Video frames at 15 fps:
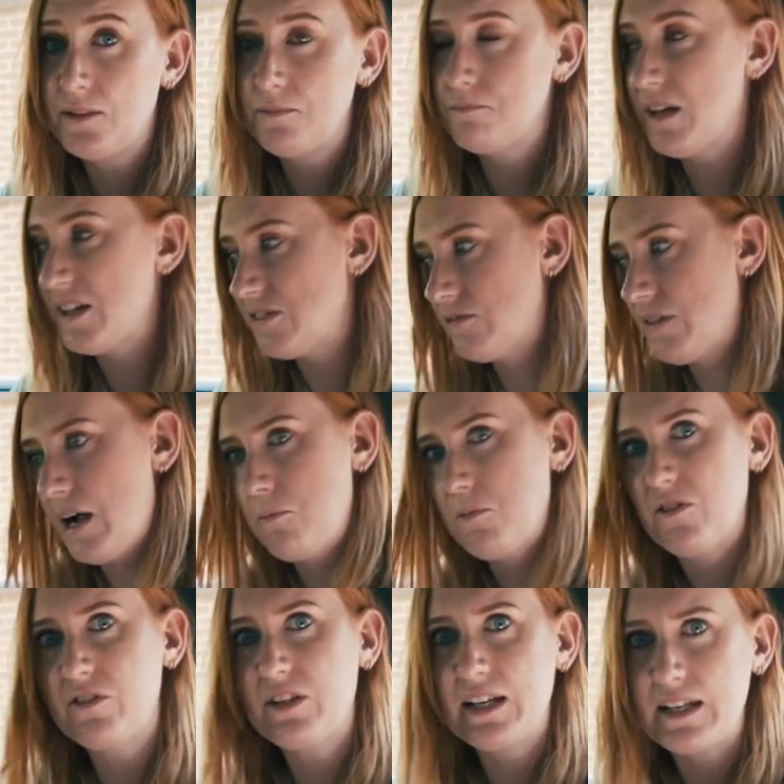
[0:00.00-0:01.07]
mess around
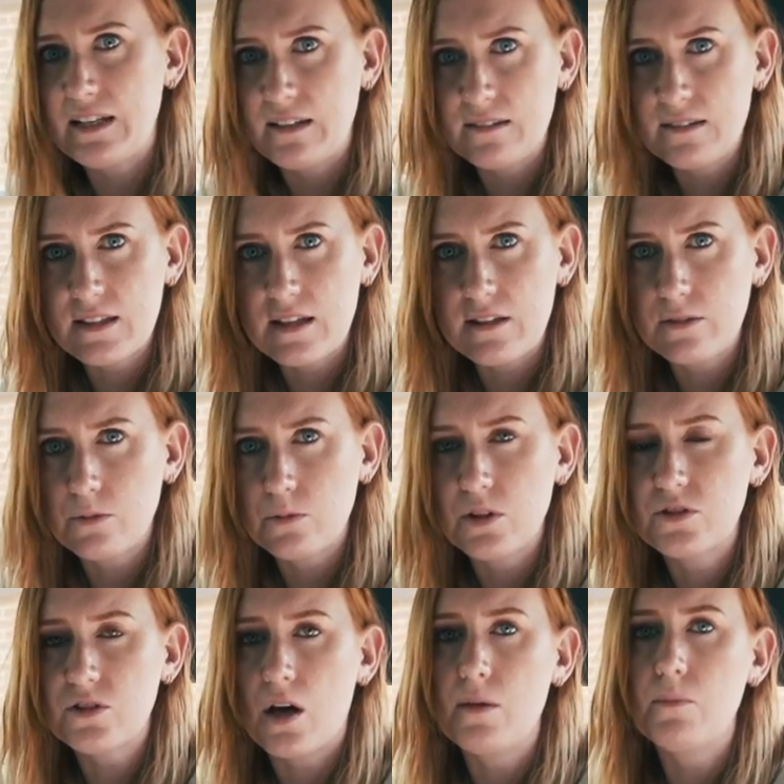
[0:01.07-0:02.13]
with cleaning seats all the
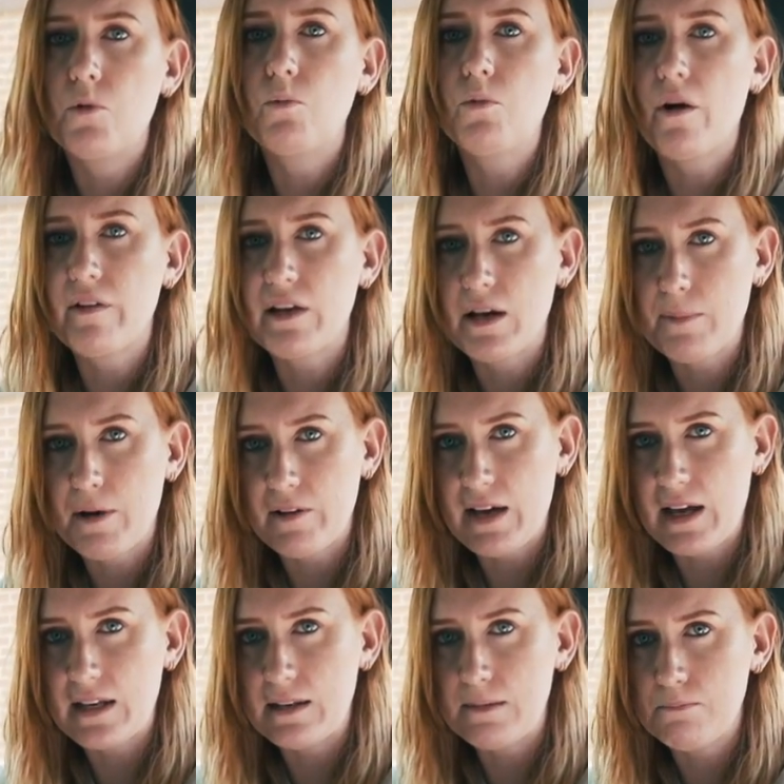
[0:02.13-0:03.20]
time or worrying about
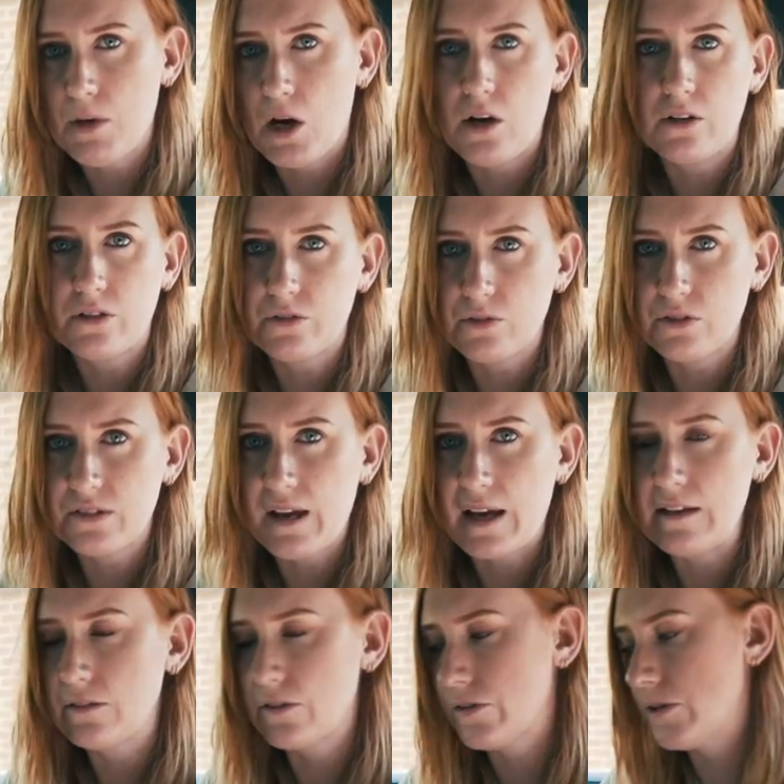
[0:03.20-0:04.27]
getting any marks or
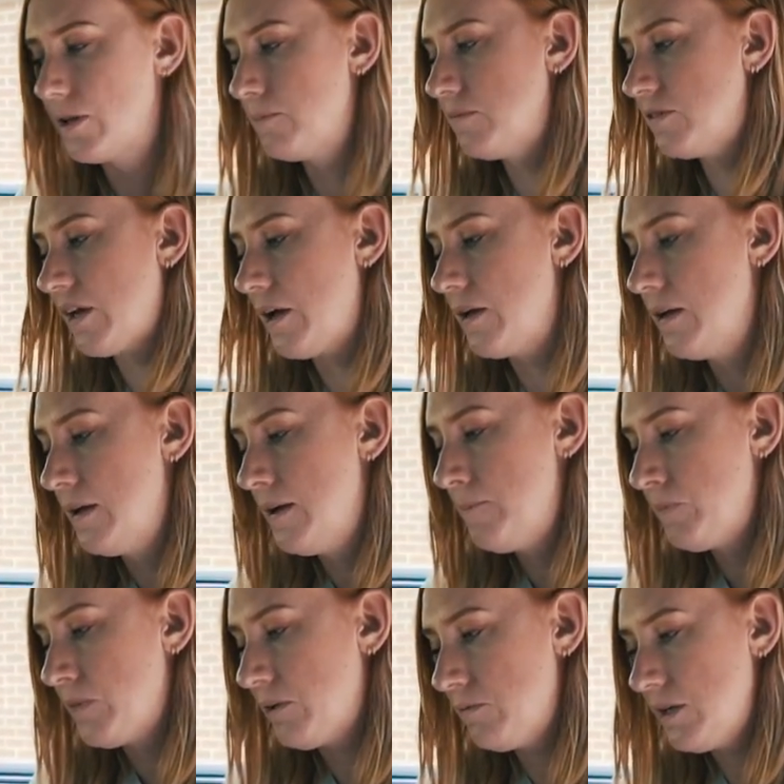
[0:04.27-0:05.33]
stains on them. So
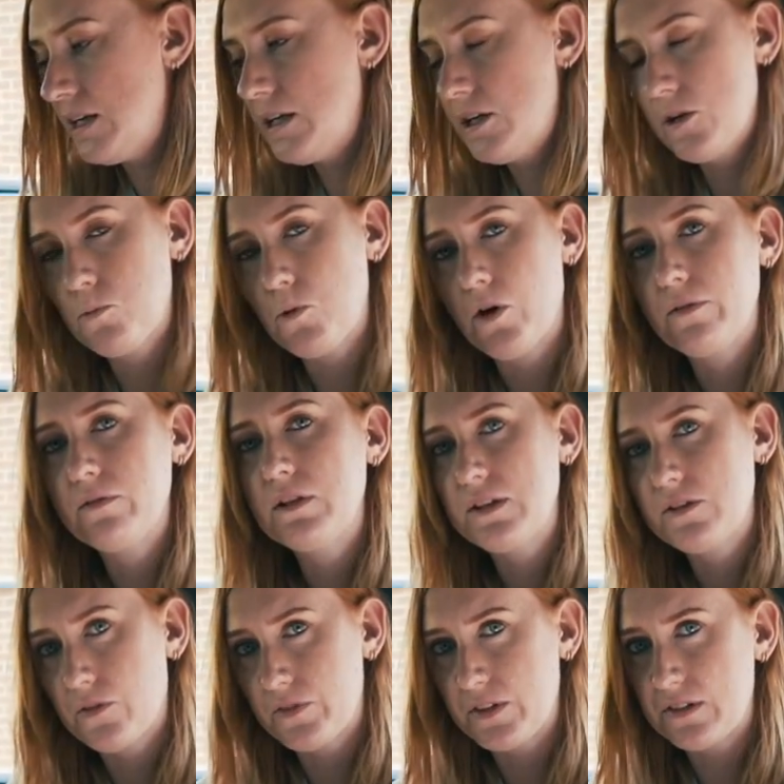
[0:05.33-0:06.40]
a really good one
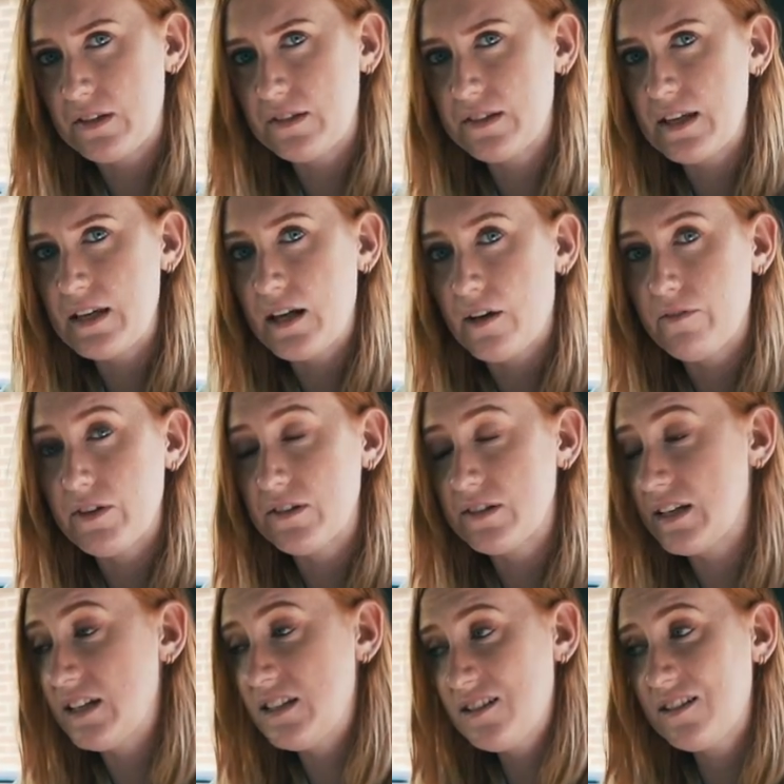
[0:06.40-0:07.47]
is obviously seat covers,
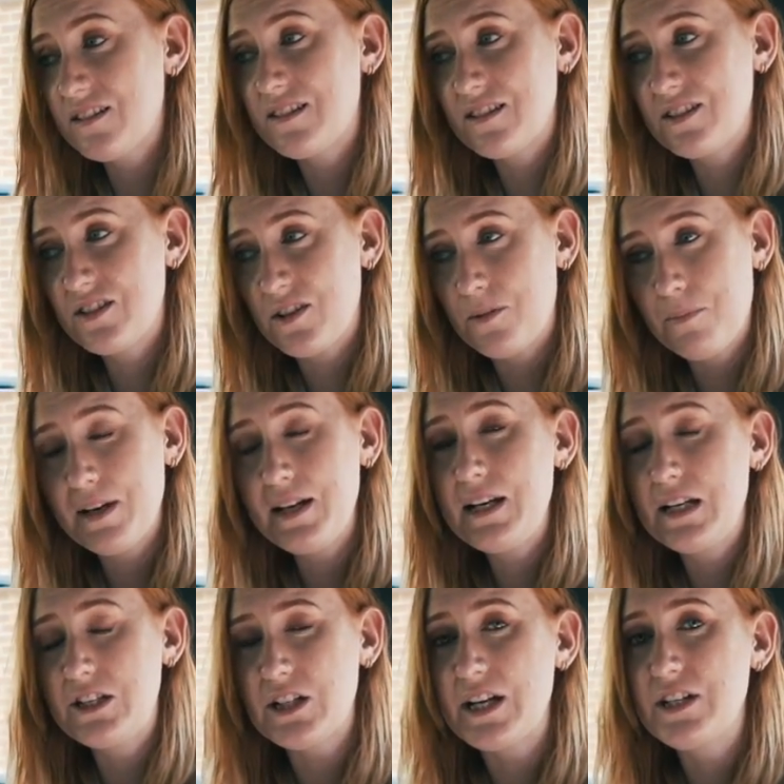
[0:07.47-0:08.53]
and it does
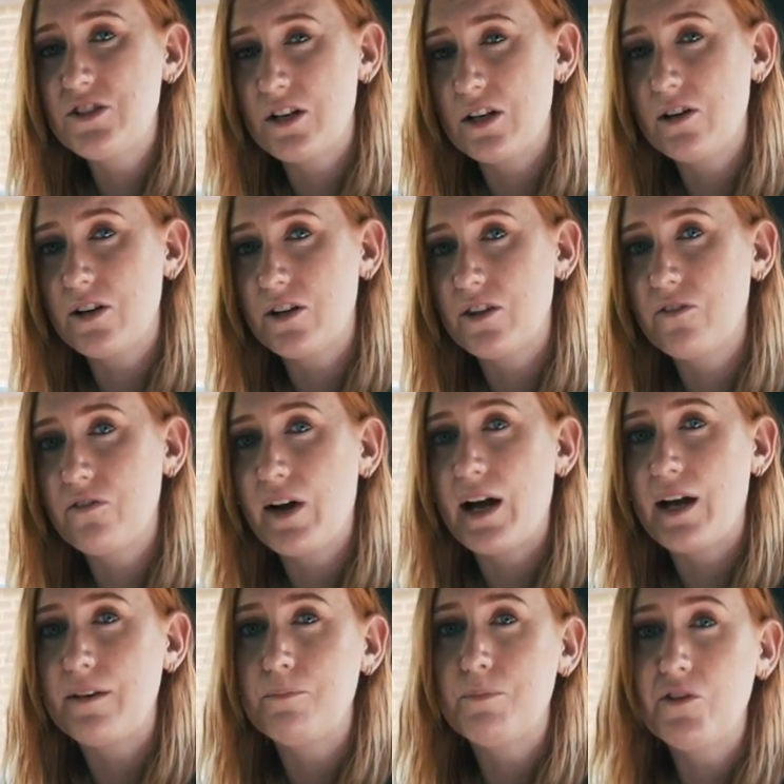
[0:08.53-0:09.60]
completely change the look of the
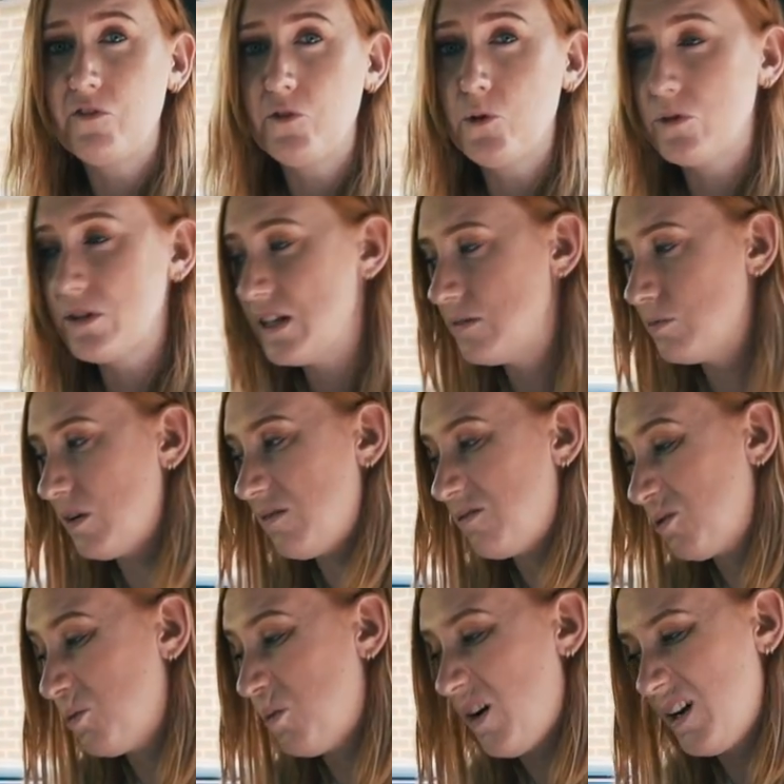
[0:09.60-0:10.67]
van. Before, these were
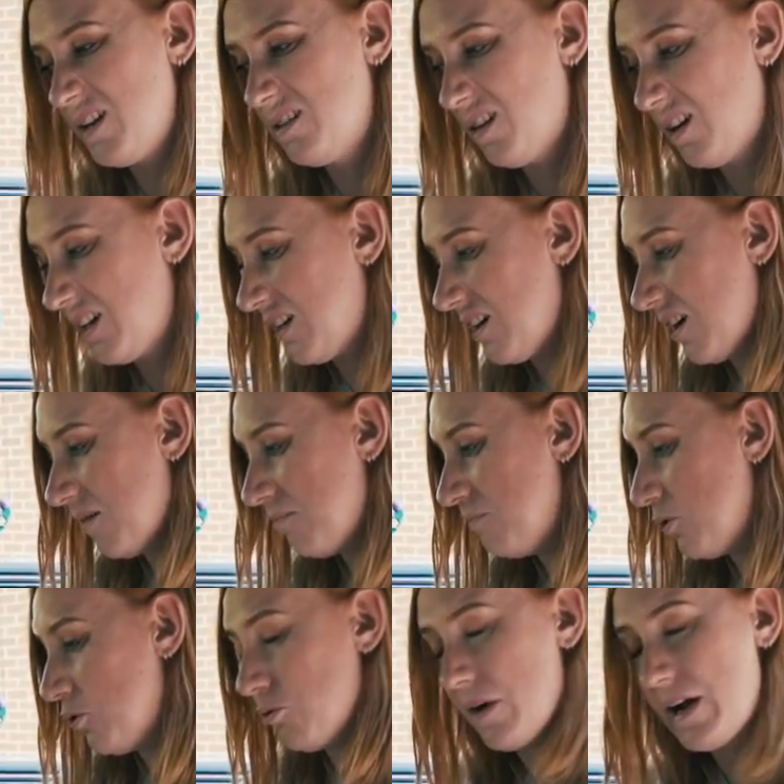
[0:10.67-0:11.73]
quite like a
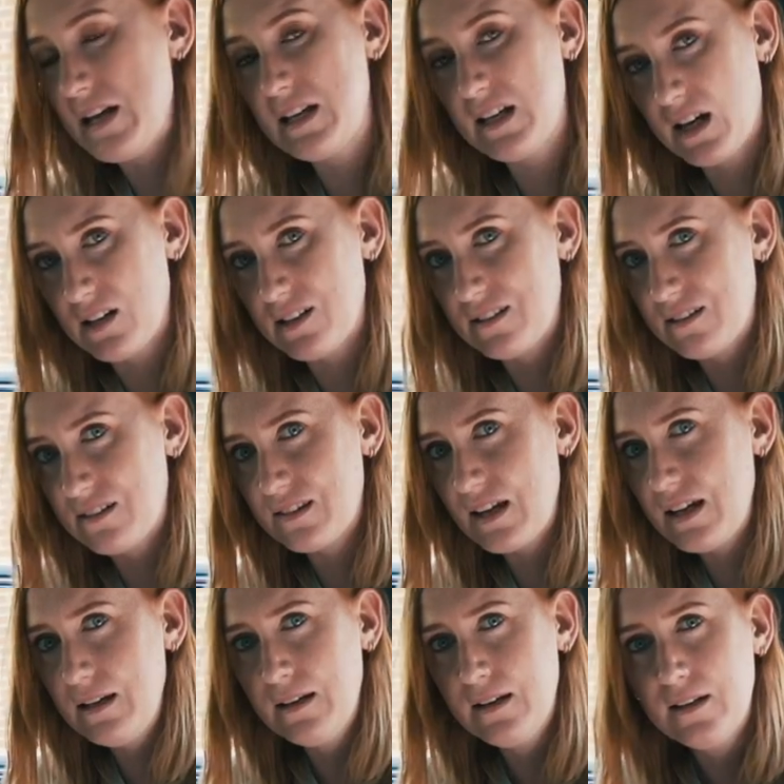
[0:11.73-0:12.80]
grey coloured
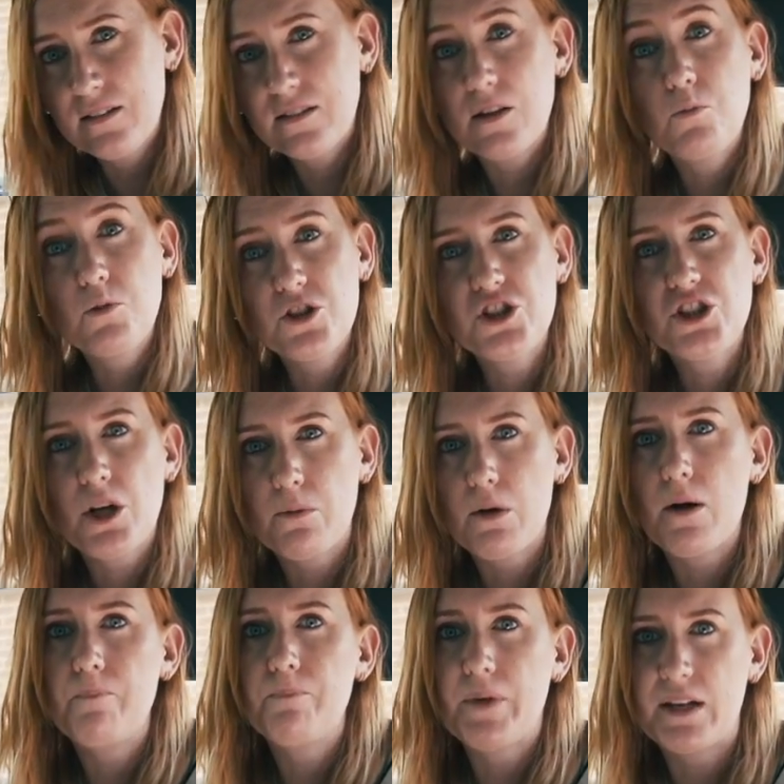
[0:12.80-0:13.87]
seat, so it would show
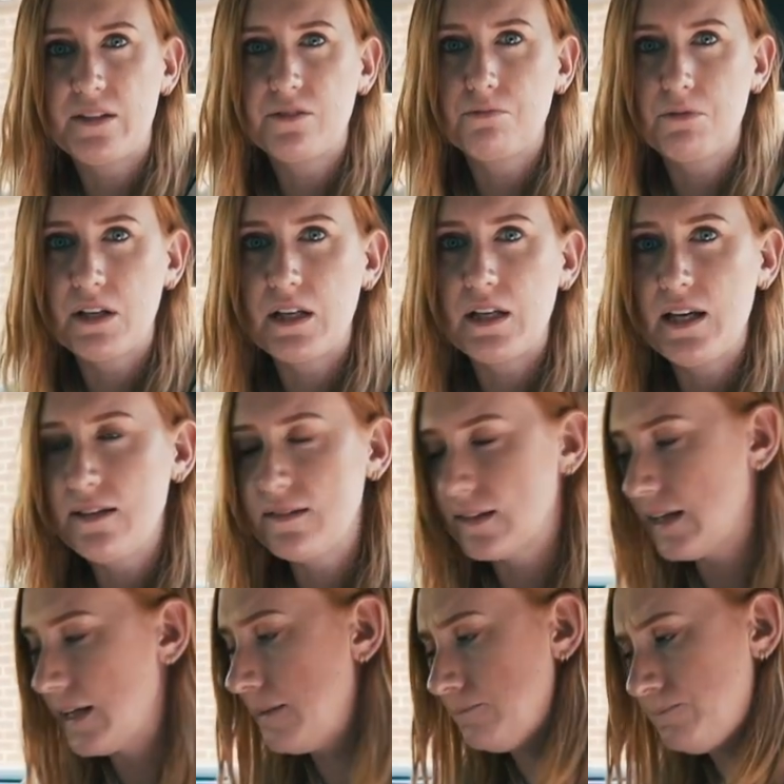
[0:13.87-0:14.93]
up mess really
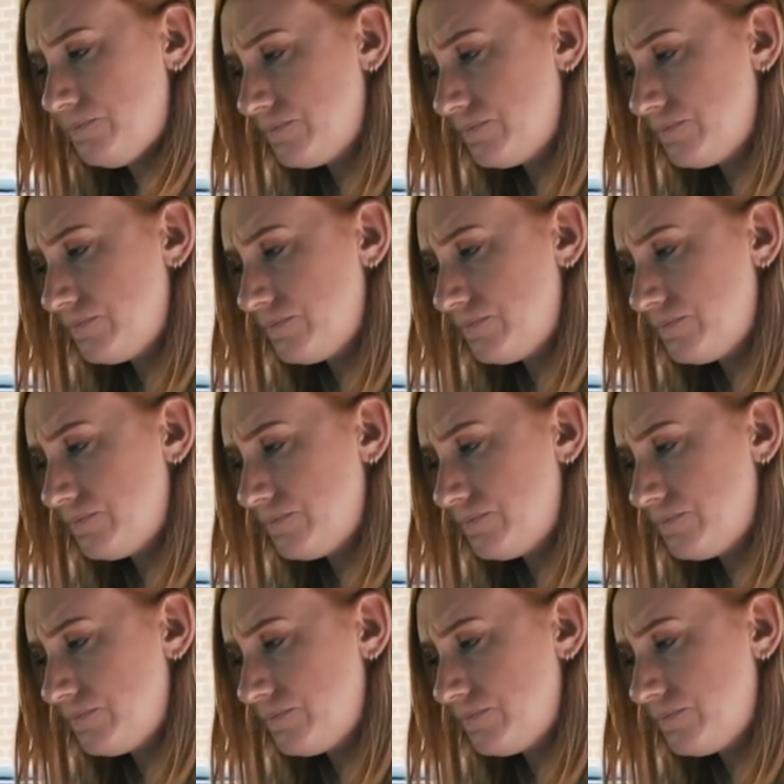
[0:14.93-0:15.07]
easily.